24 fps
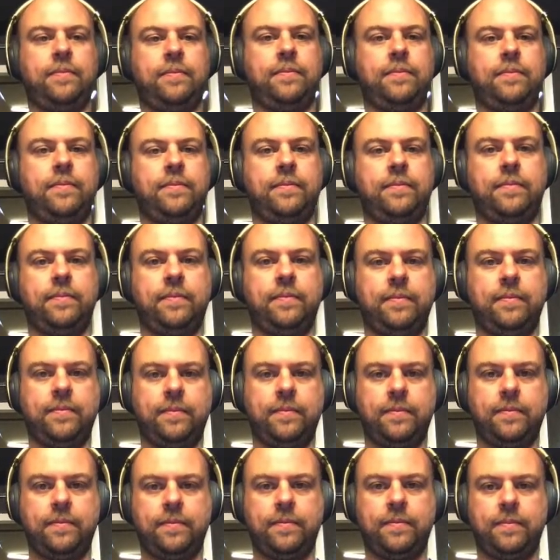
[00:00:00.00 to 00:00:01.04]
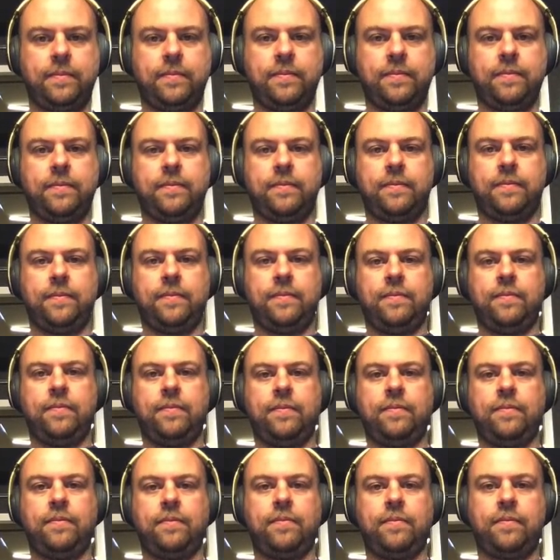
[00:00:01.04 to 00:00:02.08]

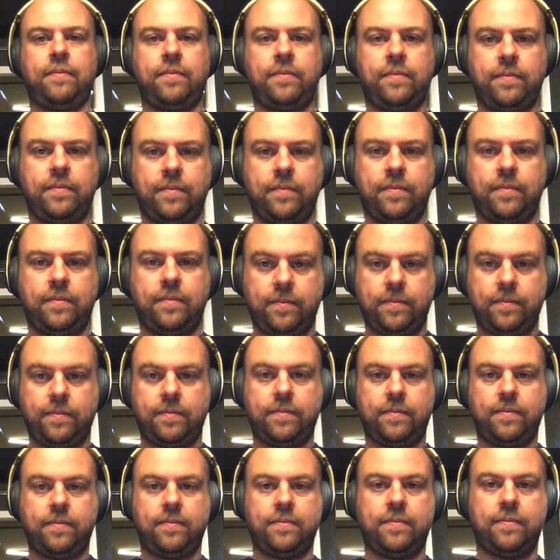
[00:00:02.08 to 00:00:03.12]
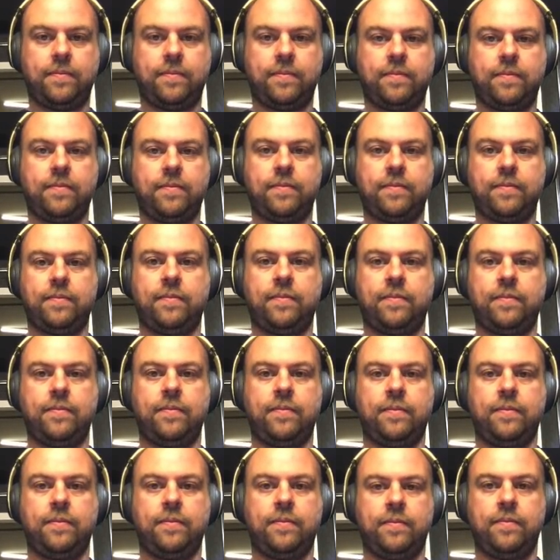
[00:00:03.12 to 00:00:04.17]

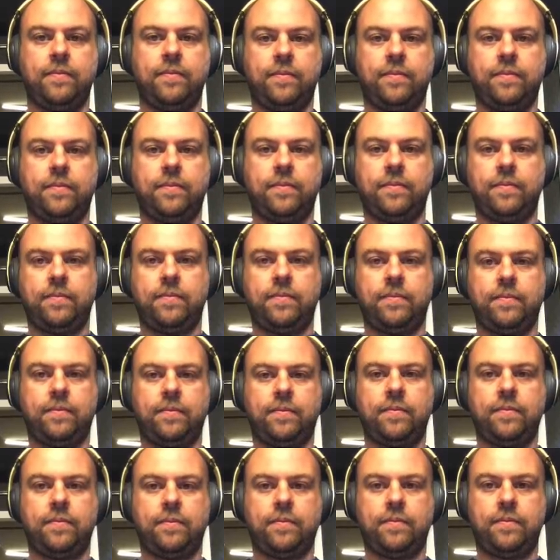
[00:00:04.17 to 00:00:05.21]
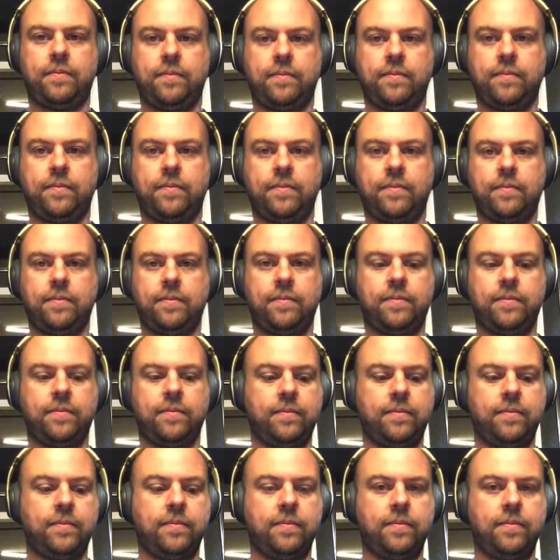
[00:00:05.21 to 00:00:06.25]

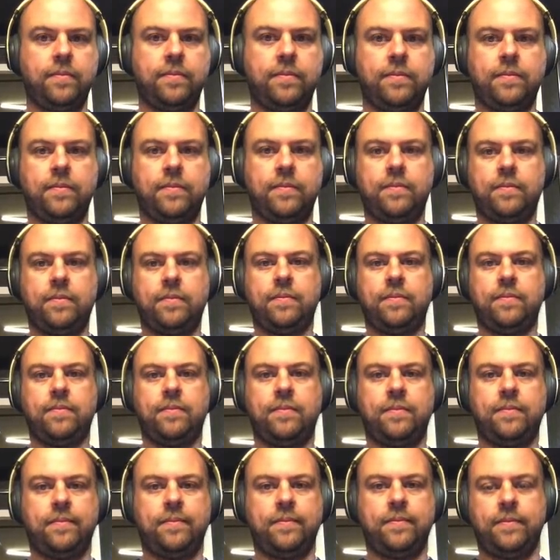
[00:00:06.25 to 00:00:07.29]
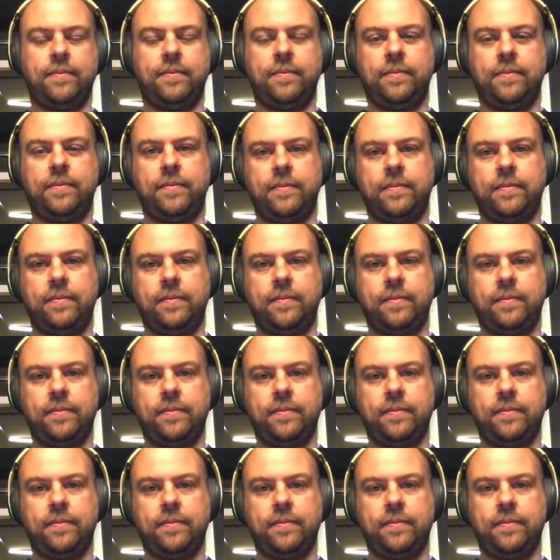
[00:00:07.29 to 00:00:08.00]
No words are spoken by the person on screen.